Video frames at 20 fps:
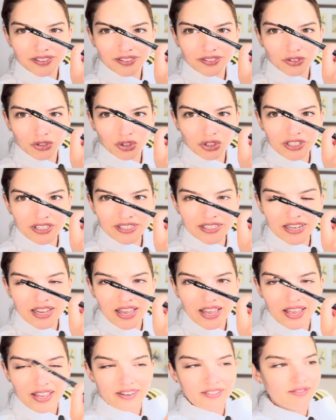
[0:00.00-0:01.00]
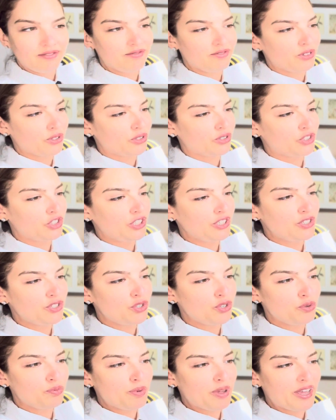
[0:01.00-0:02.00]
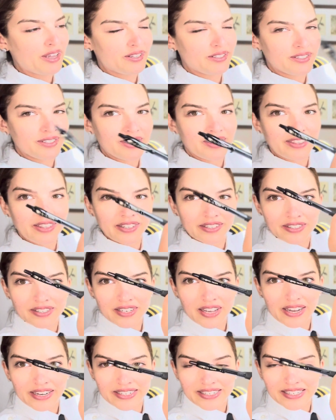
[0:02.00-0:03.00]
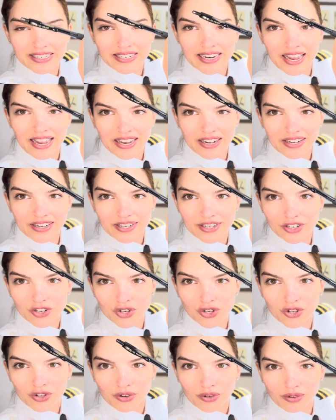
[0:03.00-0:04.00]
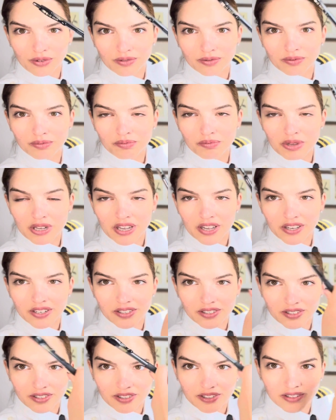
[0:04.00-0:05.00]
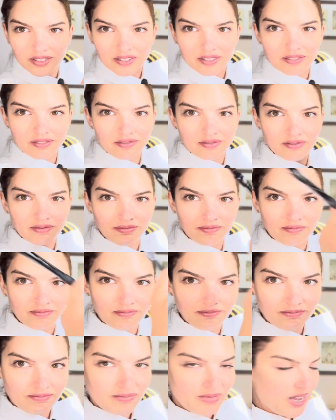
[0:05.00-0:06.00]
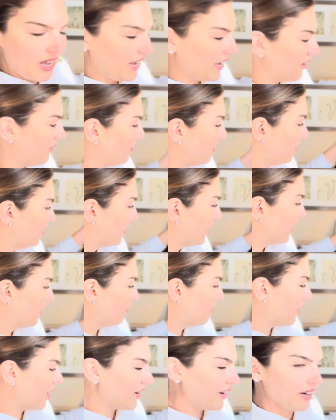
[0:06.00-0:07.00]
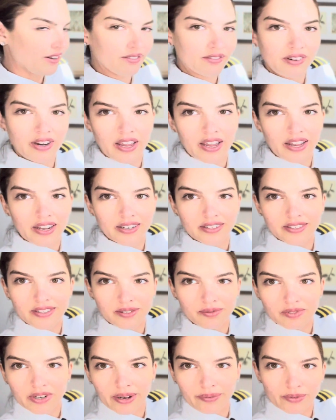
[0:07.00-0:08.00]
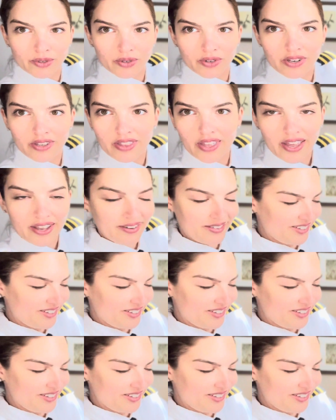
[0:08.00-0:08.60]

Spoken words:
G10 or G2 pens, the size 10 issue, because I have little kid writing, and sometimes you need that.